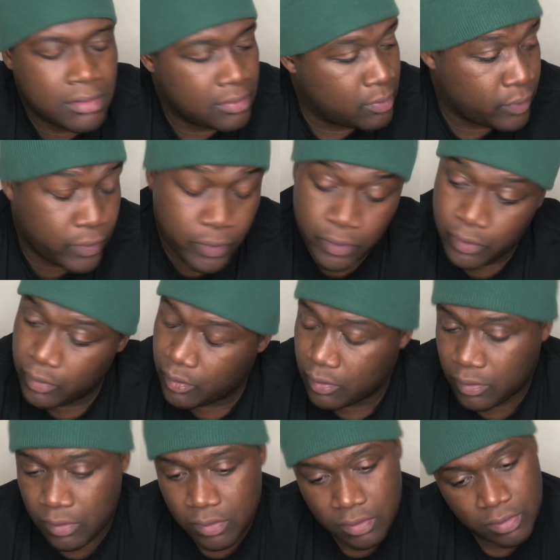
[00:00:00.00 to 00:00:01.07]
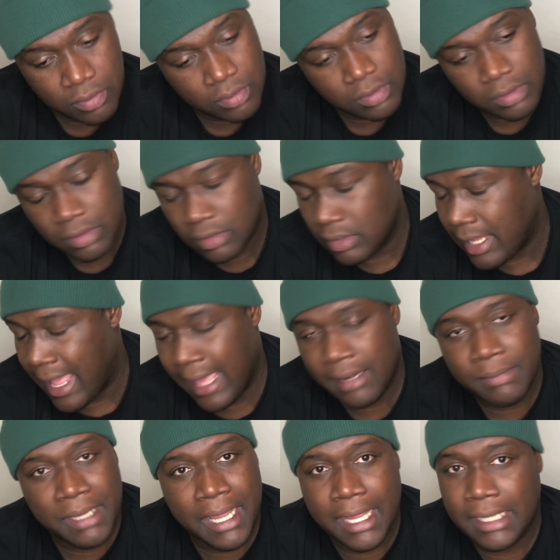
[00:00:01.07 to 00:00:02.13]
Whew. Adam
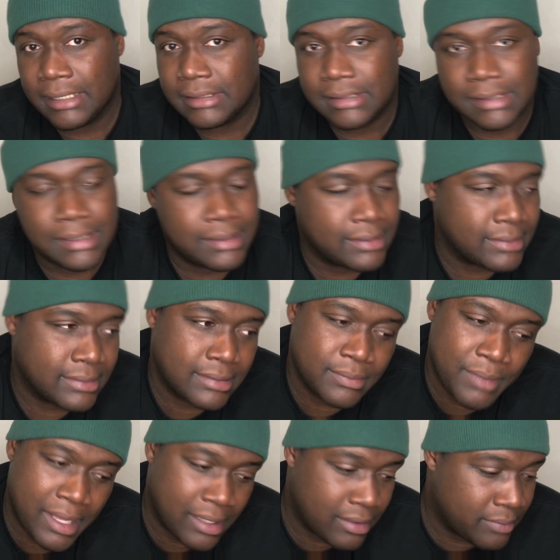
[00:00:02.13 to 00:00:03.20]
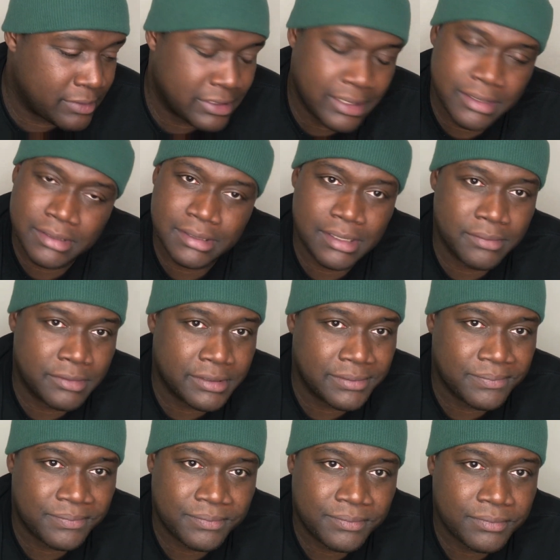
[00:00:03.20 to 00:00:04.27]
Gase is, man, let me tell you something.
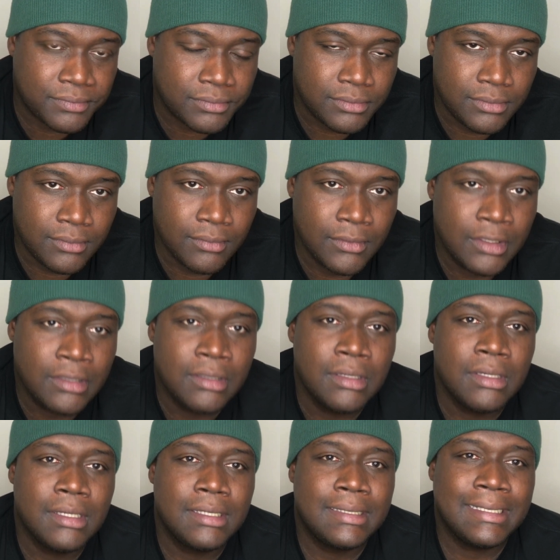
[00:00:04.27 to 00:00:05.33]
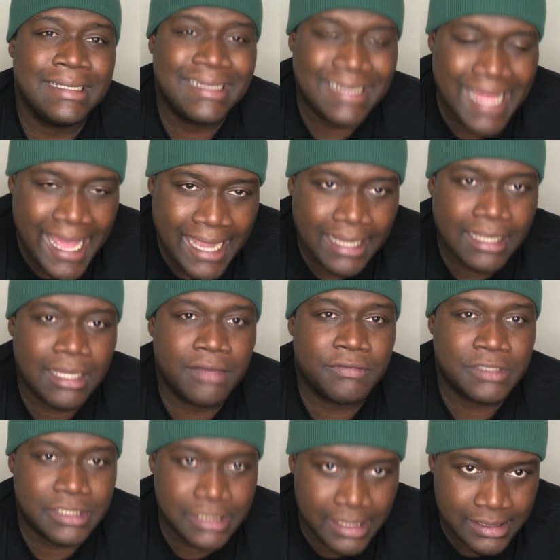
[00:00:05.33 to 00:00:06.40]
The lack of
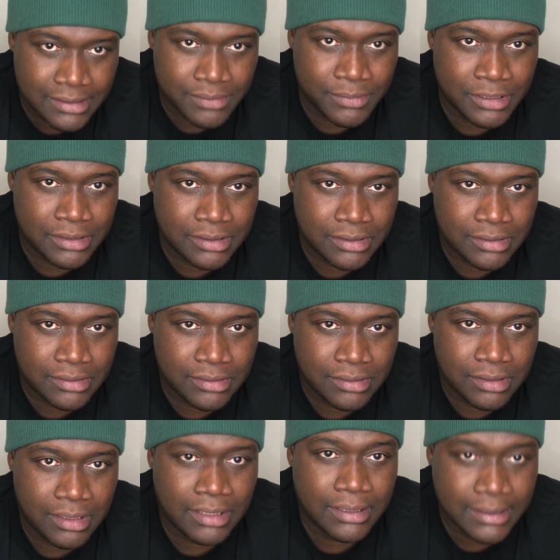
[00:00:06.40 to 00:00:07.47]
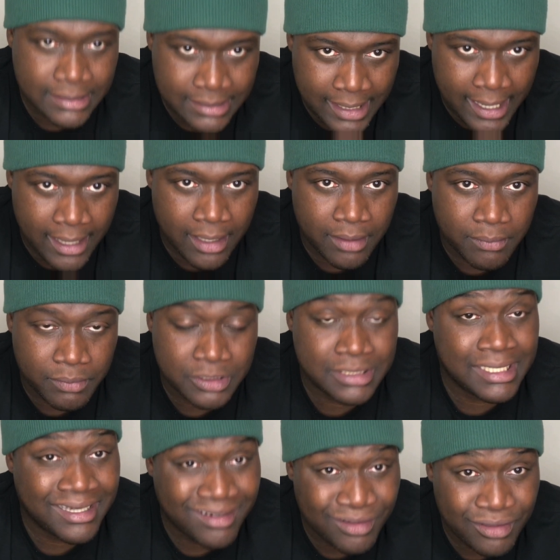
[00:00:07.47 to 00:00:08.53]
adjustments in this game,
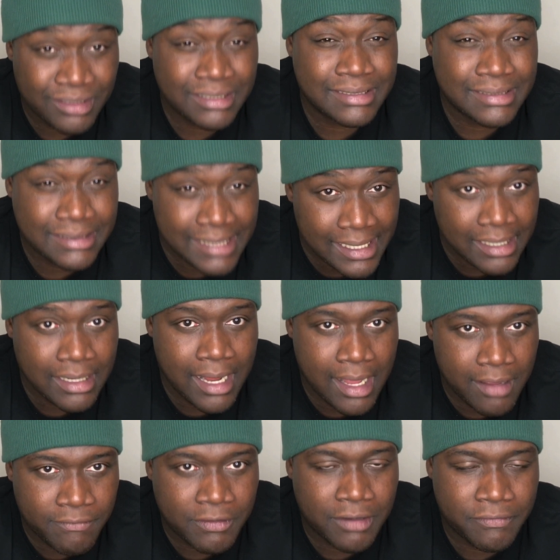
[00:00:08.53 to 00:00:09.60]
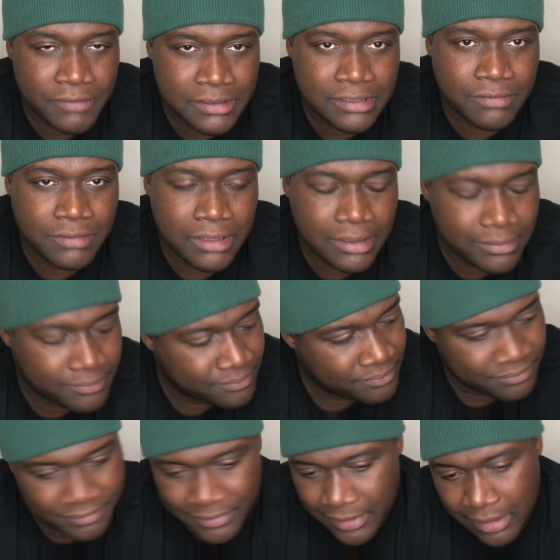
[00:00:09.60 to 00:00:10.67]
particularly in the second half offensively,
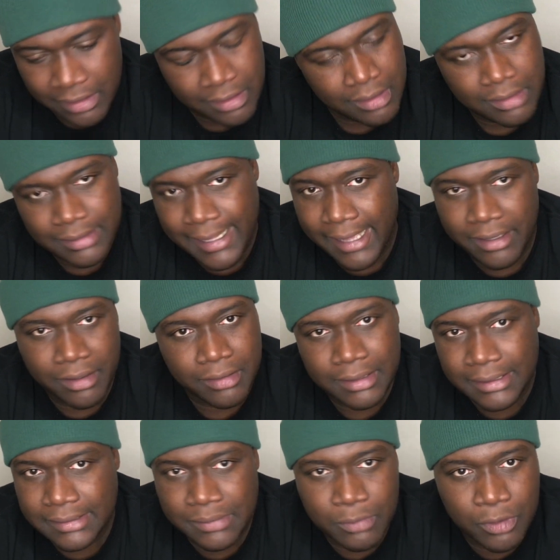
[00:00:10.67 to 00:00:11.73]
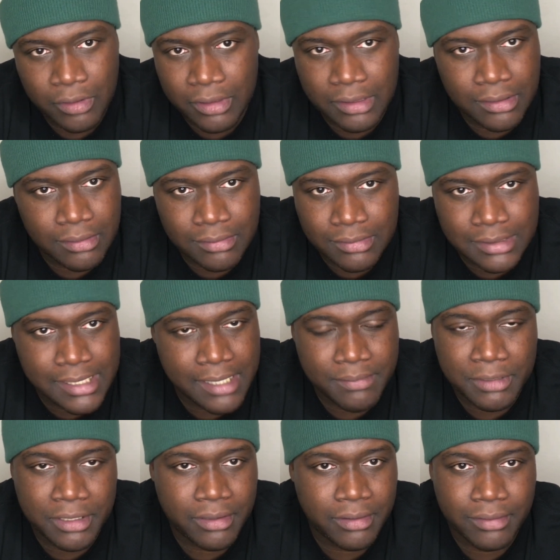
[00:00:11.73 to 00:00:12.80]
that hurt us more than damn
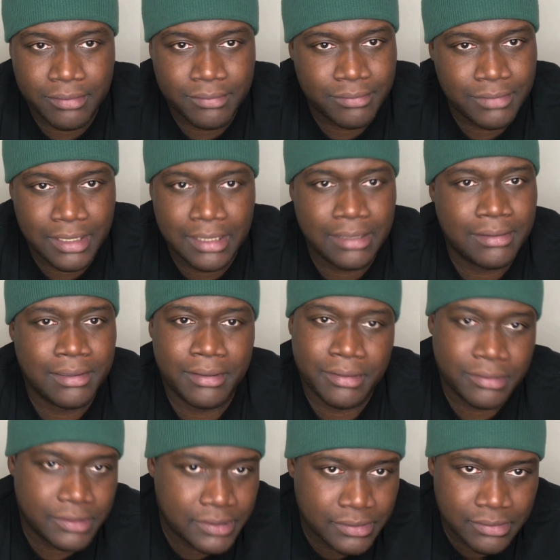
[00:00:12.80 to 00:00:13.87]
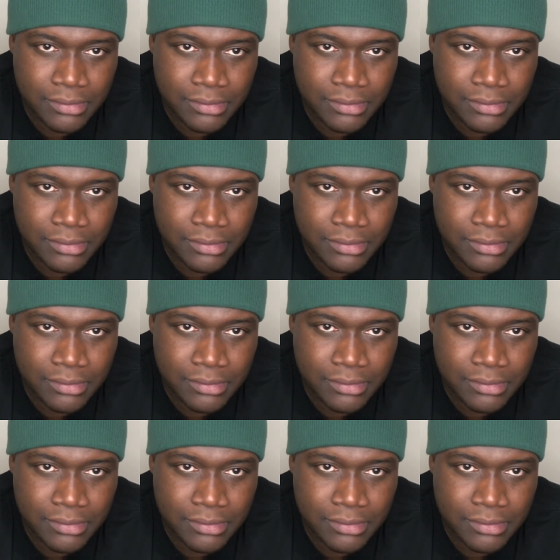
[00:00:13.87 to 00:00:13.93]
near anything else.